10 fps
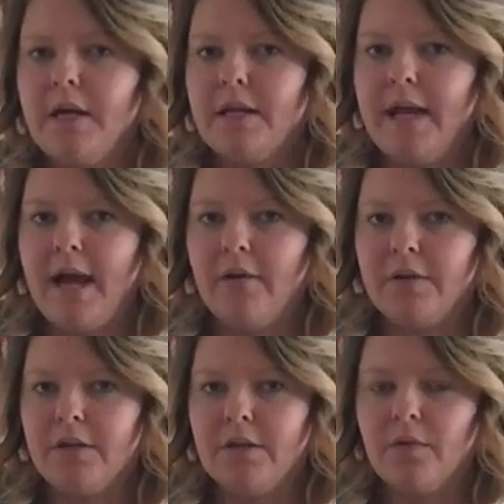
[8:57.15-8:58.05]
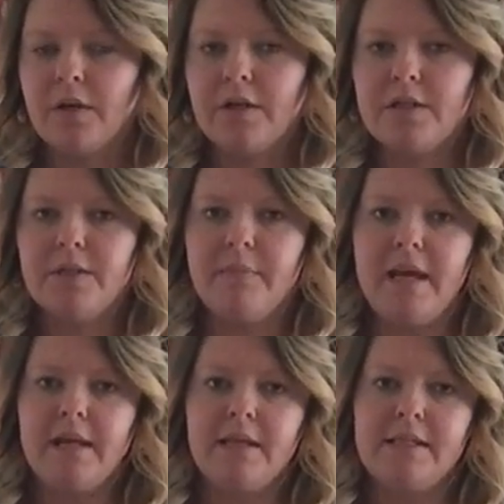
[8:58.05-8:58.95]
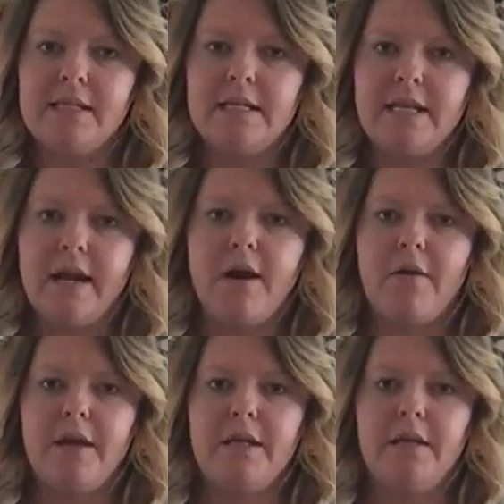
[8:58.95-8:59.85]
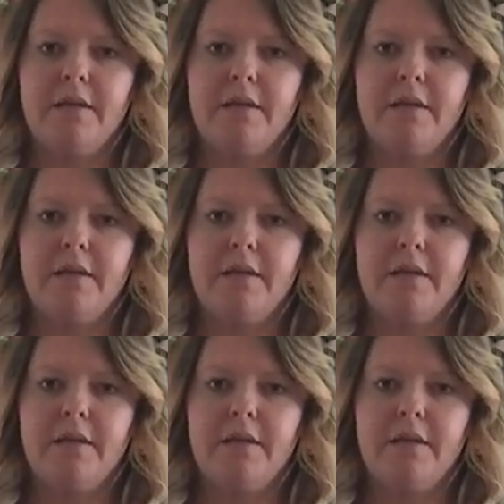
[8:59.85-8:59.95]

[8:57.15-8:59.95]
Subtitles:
Now, in order to make the seat narrow in